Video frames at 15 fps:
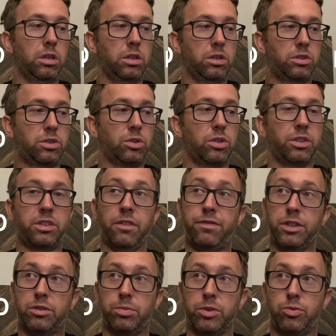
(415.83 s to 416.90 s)
so the
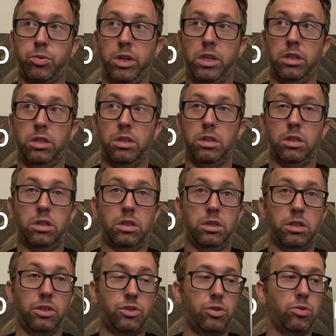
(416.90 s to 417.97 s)
difference between
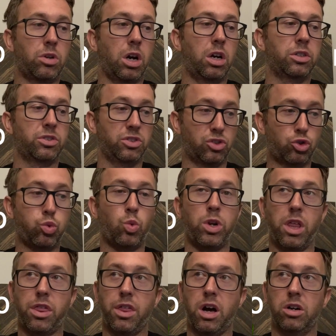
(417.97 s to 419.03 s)
the two cars is
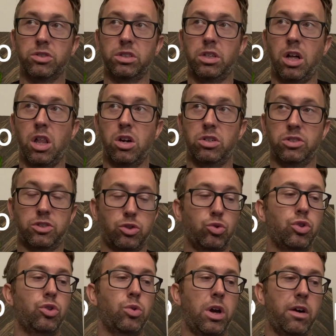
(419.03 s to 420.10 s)
$20,000. So
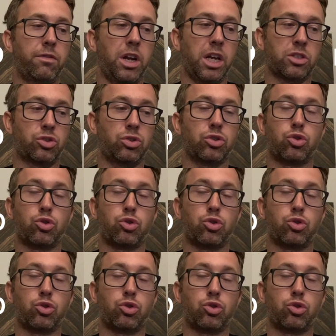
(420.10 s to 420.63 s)
you have an extra